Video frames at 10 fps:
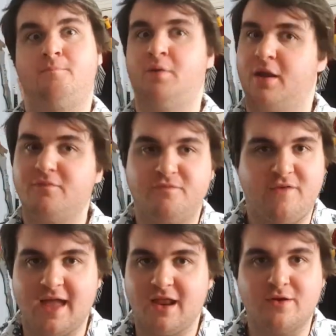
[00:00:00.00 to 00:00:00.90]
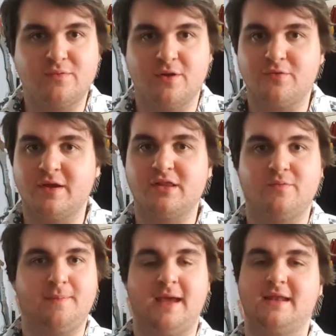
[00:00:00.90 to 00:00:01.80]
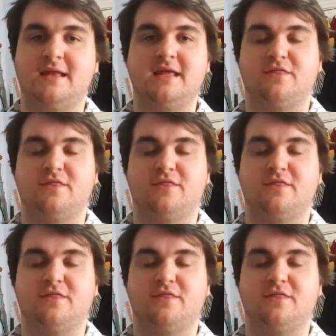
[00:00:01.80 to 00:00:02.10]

But failure is one of the reasons we play D&D.